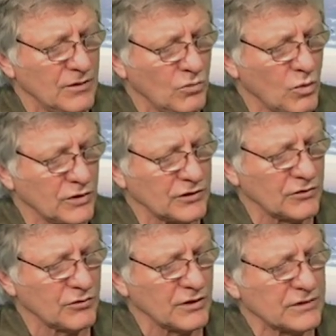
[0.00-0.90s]
walked
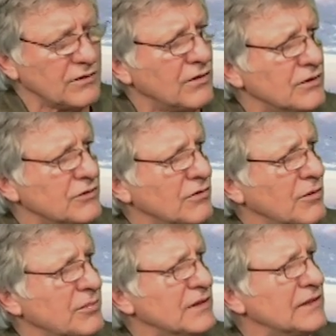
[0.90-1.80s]
across are
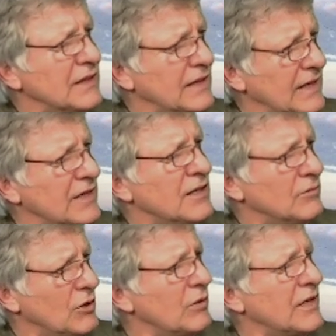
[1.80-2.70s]
building
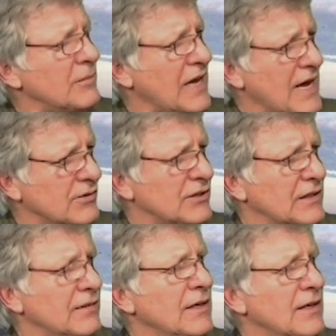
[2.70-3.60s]
low-income
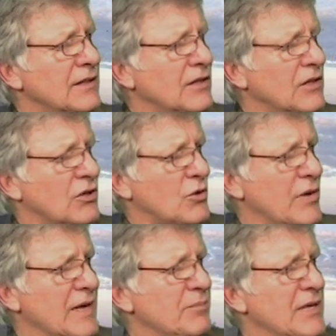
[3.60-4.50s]
housing that are going to
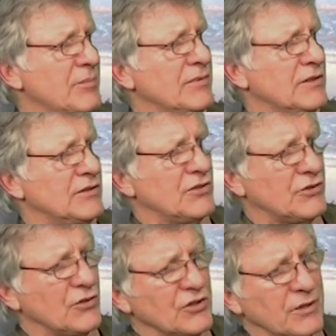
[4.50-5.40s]
cram people into
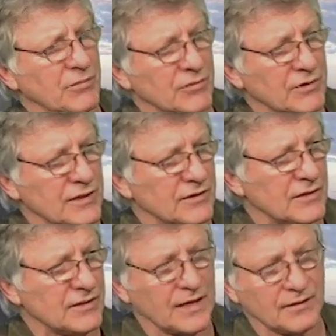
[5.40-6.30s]
certain communities.
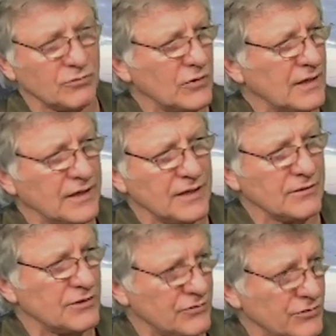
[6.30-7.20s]
Is that what I
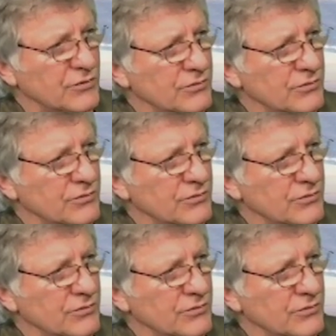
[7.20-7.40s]
hear is true?